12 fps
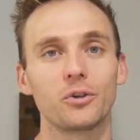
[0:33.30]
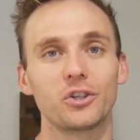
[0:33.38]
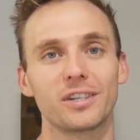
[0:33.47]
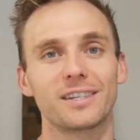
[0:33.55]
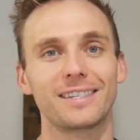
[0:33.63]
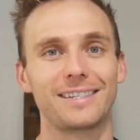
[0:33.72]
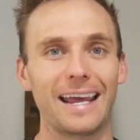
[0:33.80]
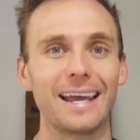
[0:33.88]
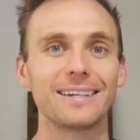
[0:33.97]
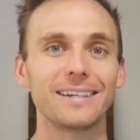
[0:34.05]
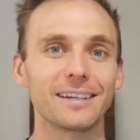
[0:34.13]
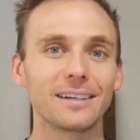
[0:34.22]
just
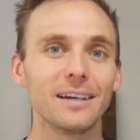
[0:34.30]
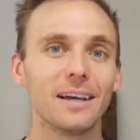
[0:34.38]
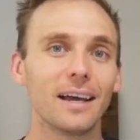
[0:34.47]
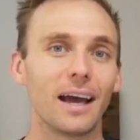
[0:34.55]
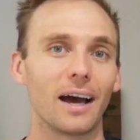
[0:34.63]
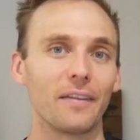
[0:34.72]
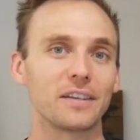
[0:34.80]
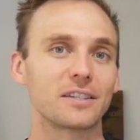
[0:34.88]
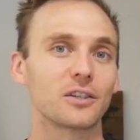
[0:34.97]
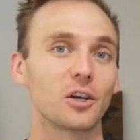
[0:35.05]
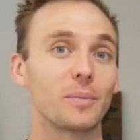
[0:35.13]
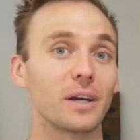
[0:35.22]
standing. This
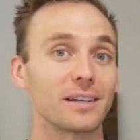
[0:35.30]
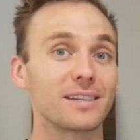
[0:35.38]
is gonna be a